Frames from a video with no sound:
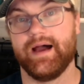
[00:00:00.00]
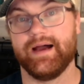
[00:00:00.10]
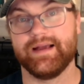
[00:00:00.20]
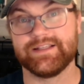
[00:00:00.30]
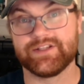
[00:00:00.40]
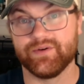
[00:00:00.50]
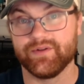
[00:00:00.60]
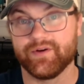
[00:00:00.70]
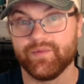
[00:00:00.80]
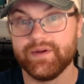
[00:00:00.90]
And so
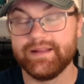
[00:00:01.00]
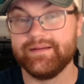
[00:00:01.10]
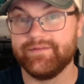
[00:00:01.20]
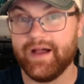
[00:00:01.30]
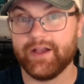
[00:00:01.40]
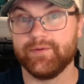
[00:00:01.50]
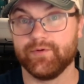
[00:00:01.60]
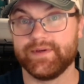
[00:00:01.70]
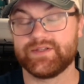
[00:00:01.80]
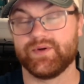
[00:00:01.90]
they're really valuable
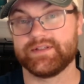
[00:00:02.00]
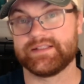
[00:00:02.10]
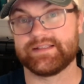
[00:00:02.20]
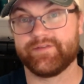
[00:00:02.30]
resources.